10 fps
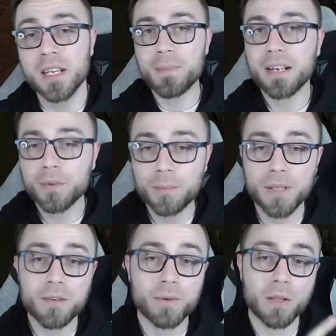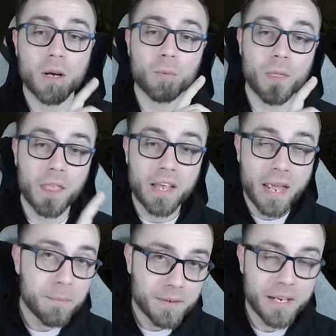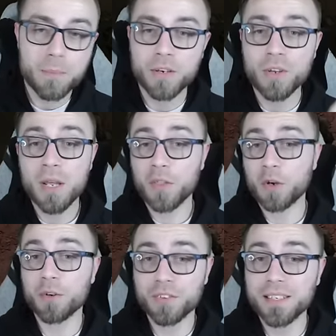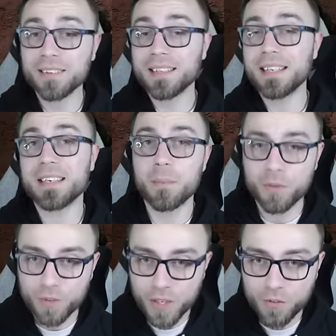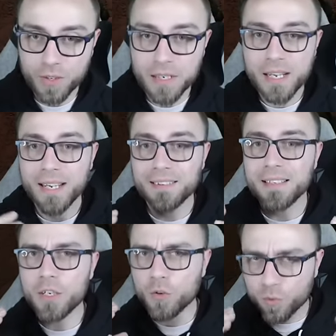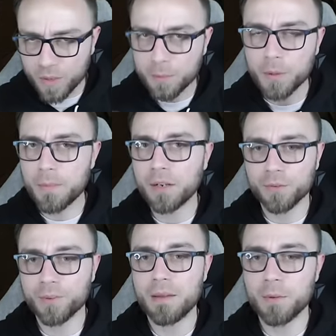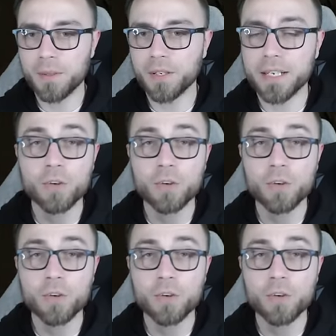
The maximum life along with the amp damage, the curse skills, and the damage reduction is an incredible amount of survivability.